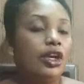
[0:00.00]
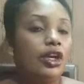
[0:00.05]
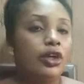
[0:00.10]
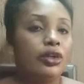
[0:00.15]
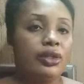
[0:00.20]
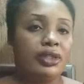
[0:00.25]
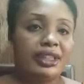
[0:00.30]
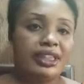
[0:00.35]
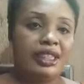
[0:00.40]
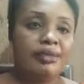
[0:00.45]
or
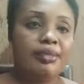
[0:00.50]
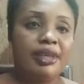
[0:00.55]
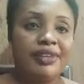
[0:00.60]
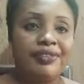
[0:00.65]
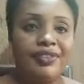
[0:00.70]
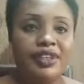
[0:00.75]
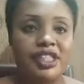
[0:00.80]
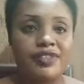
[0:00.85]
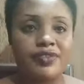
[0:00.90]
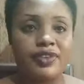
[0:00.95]
you're seeing my
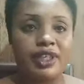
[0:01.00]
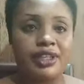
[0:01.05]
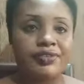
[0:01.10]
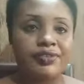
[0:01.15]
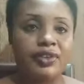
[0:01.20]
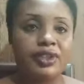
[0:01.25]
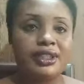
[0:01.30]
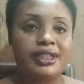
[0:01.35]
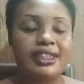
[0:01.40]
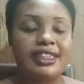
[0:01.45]
face for the
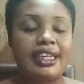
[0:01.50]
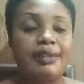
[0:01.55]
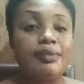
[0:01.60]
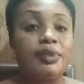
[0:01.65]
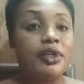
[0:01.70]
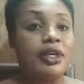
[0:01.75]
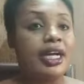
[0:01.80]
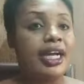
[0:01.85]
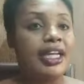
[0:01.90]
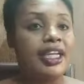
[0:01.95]
first time,
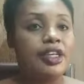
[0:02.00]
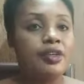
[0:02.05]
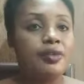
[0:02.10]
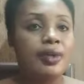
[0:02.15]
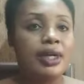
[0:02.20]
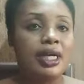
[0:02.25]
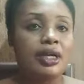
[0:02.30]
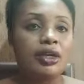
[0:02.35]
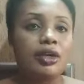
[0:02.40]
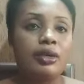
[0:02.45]
you're highly
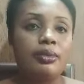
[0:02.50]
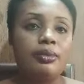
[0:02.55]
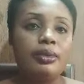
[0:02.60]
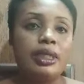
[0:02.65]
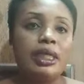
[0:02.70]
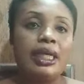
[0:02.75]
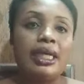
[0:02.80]
welcome.